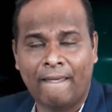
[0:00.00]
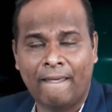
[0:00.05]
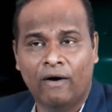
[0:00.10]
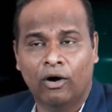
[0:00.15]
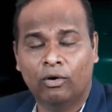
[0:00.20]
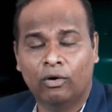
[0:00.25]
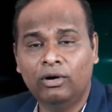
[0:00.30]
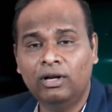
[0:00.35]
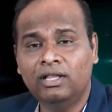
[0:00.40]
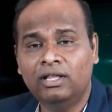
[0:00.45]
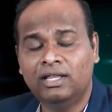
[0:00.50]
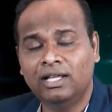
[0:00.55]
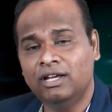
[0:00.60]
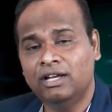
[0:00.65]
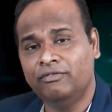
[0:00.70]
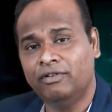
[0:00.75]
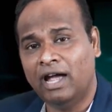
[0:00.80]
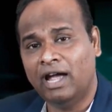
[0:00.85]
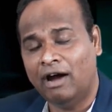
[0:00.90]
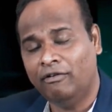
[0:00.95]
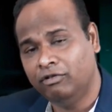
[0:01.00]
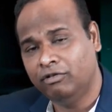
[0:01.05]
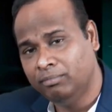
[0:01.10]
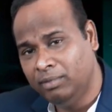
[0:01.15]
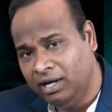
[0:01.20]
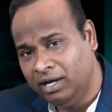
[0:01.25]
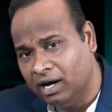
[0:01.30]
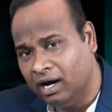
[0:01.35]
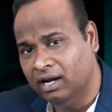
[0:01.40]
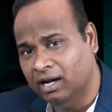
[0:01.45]
Only thing we have to
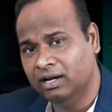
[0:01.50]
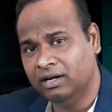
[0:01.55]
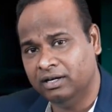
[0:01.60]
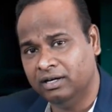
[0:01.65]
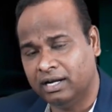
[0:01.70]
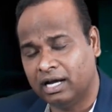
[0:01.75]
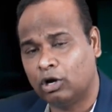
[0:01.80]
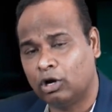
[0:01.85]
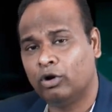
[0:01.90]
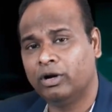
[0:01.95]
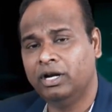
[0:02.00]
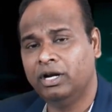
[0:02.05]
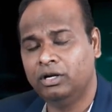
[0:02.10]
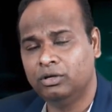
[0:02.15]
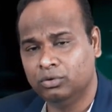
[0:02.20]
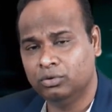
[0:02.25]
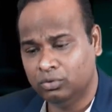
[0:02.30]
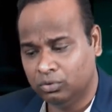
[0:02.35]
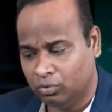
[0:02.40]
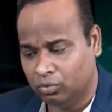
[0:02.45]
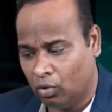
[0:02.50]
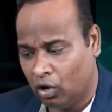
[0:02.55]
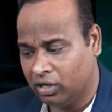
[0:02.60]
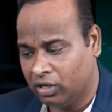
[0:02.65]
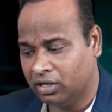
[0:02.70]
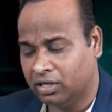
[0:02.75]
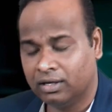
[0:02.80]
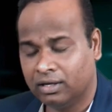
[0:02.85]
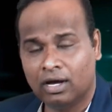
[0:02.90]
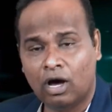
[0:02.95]
be alert, according to what
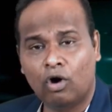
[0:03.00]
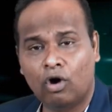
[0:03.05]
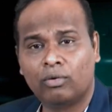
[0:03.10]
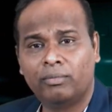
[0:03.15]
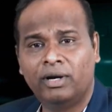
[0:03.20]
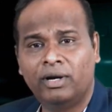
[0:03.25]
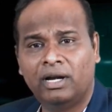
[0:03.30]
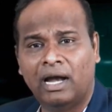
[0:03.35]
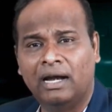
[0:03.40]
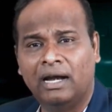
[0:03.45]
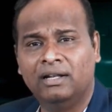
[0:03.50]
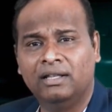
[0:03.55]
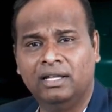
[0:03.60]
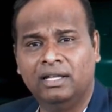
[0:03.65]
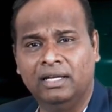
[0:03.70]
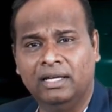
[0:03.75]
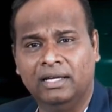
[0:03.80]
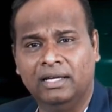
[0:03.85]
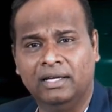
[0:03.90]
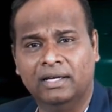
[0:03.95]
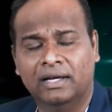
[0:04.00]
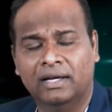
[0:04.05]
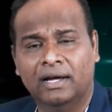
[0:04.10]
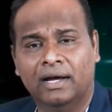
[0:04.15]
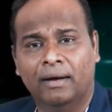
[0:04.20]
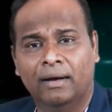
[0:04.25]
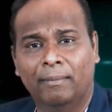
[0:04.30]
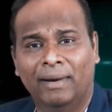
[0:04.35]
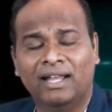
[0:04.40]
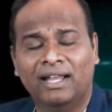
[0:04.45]
the government and the
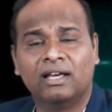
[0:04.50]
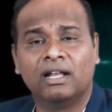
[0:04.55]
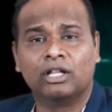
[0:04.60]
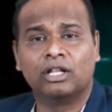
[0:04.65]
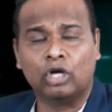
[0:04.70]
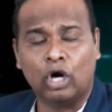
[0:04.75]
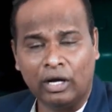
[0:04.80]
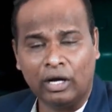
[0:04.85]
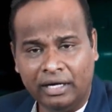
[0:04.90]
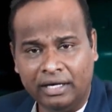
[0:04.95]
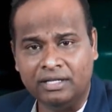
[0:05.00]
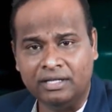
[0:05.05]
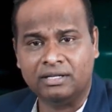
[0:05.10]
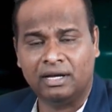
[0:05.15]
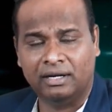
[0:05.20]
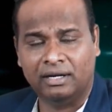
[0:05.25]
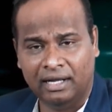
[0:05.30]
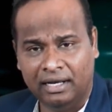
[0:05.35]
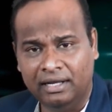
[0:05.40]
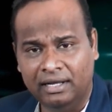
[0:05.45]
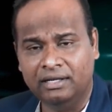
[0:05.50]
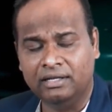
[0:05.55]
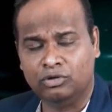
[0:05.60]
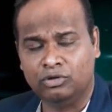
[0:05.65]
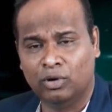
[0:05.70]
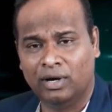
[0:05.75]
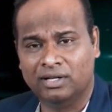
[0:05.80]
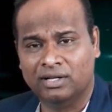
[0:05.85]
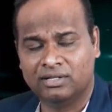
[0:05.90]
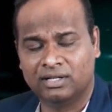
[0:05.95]
medical authorities are telling to
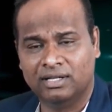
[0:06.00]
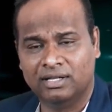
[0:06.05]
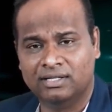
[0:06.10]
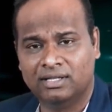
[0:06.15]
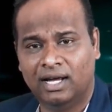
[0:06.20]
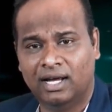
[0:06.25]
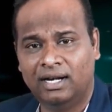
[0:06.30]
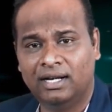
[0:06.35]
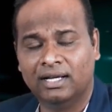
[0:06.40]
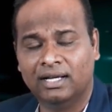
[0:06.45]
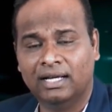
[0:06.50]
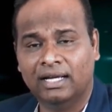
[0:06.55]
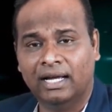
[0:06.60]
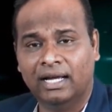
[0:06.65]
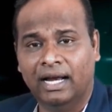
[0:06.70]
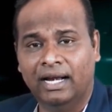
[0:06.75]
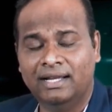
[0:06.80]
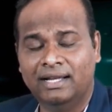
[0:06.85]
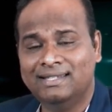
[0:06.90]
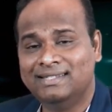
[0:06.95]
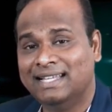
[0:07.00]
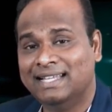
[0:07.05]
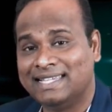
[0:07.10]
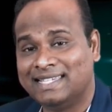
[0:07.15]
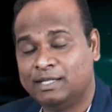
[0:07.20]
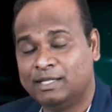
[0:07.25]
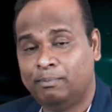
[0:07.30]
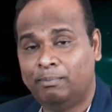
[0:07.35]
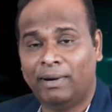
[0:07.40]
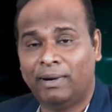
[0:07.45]
us, is that it is the
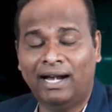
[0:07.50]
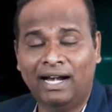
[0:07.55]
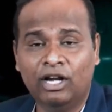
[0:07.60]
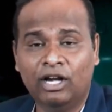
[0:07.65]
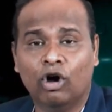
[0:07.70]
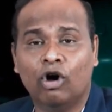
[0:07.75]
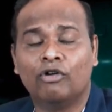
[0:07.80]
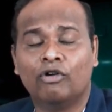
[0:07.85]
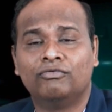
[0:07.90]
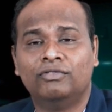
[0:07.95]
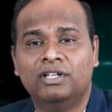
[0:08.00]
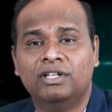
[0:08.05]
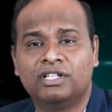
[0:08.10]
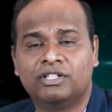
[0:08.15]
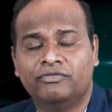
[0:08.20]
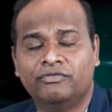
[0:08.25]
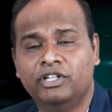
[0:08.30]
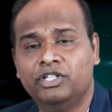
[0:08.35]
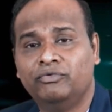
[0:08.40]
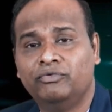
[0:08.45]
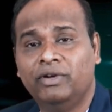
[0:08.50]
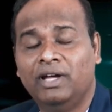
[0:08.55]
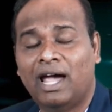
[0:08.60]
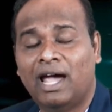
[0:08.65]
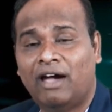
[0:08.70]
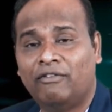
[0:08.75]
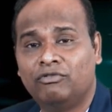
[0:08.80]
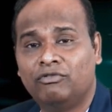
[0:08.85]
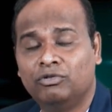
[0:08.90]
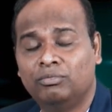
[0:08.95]
spread of this which we
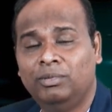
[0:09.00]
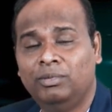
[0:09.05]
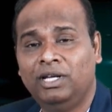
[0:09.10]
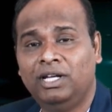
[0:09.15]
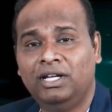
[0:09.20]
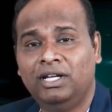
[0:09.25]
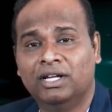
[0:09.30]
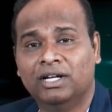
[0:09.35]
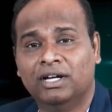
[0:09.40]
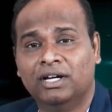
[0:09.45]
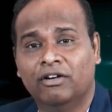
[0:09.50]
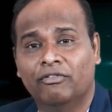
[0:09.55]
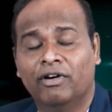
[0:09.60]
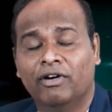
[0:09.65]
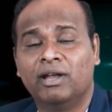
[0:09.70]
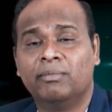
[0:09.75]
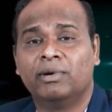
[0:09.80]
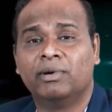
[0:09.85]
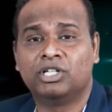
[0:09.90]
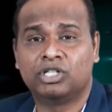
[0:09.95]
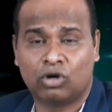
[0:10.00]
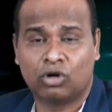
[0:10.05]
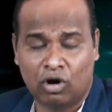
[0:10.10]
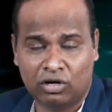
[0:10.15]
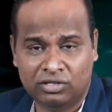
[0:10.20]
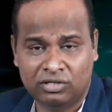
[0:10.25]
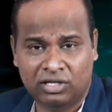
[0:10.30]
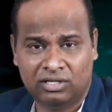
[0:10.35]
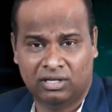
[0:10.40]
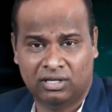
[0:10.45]
have to be very much
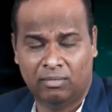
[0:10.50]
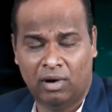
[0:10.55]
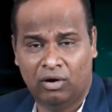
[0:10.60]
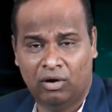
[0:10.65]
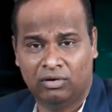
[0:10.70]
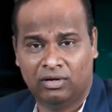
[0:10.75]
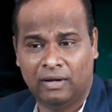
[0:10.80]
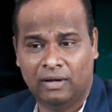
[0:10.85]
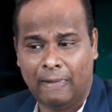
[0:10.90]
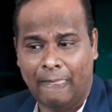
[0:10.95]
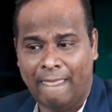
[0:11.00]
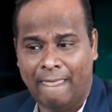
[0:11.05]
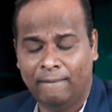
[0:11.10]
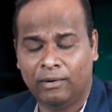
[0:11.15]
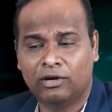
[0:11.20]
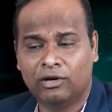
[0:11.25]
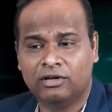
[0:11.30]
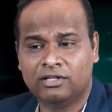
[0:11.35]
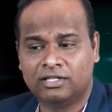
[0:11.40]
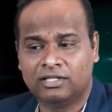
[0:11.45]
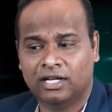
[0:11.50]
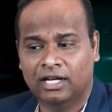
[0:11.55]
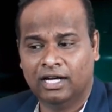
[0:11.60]
cautious about, because